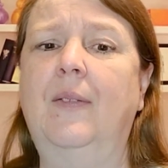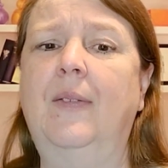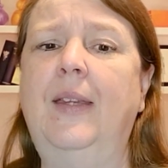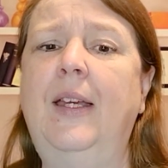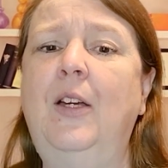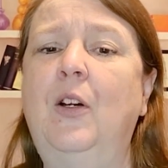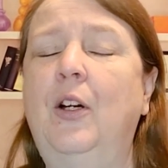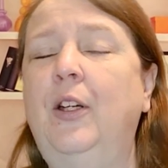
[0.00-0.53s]

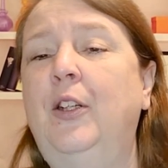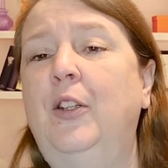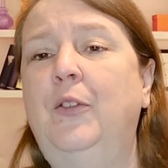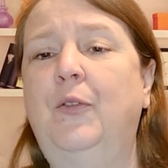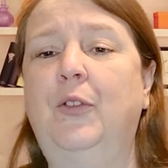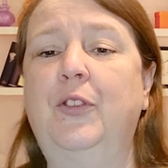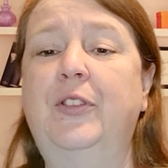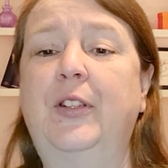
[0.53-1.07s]
They argued
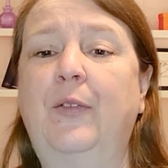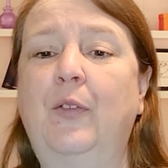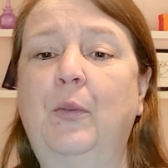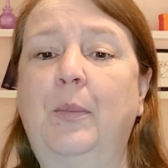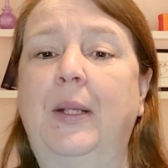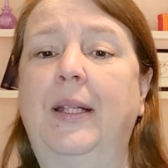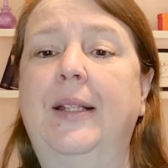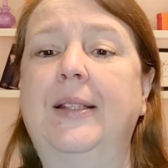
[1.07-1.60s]
for several
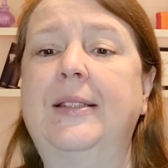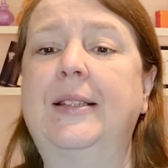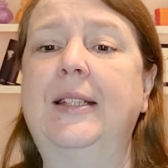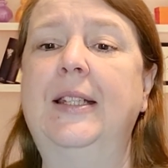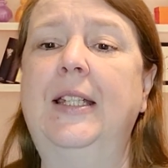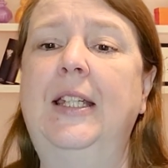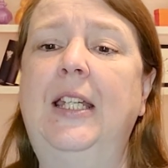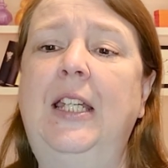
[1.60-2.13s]
minutes.
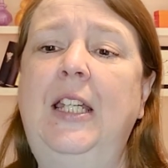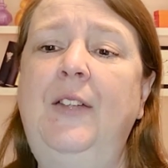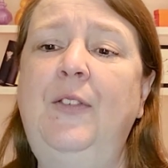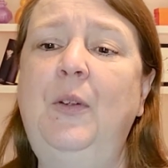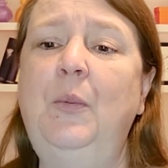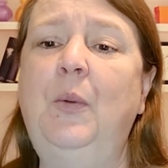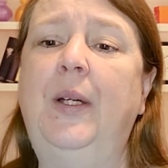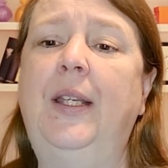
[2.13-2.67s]

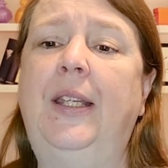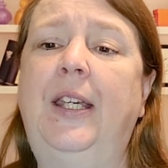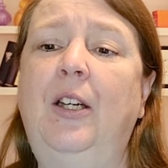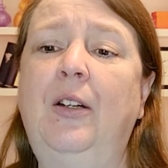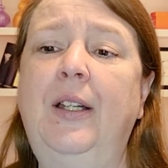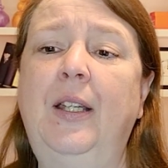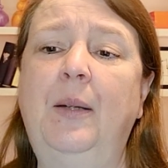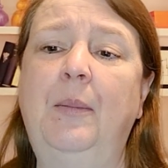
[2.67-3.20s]
Even when
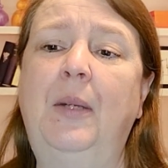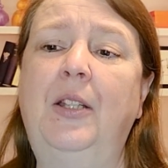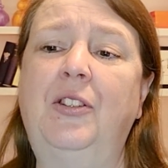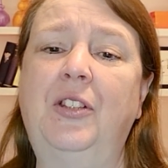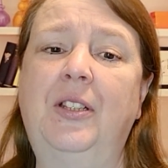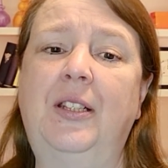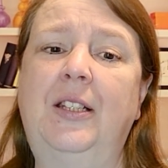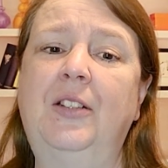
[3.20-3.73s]
Kirian
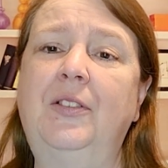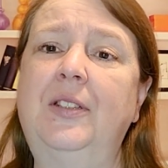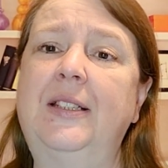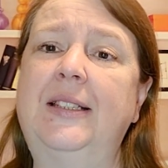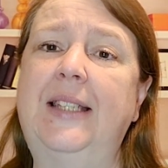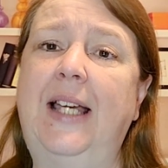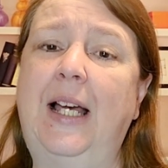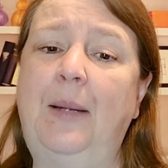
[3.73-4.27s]
mentioned
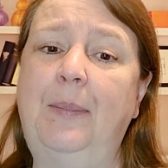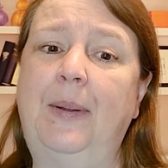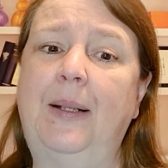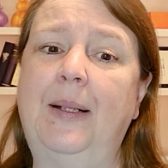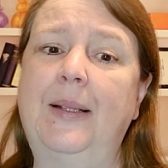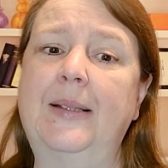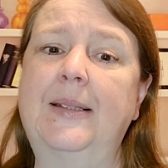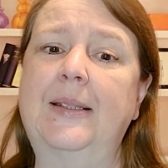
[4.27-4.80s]
Kilty's
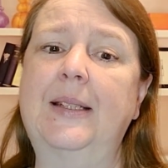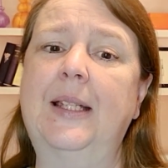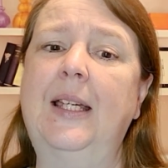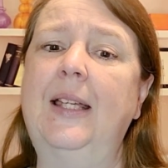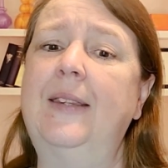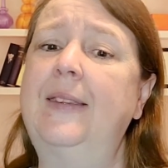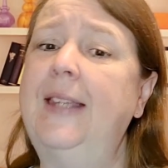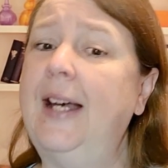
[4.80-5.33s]
happiness,
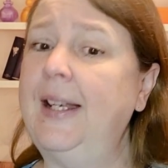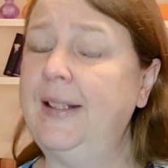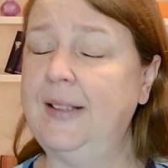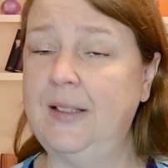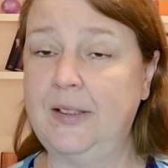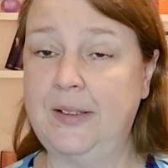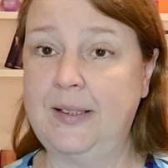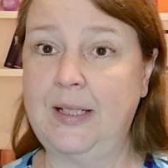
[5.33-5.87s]
that
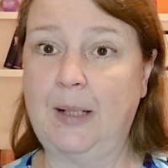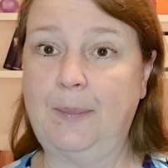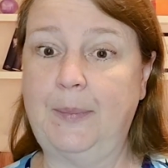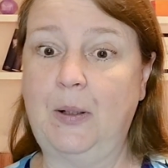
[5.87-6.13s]
didn't stop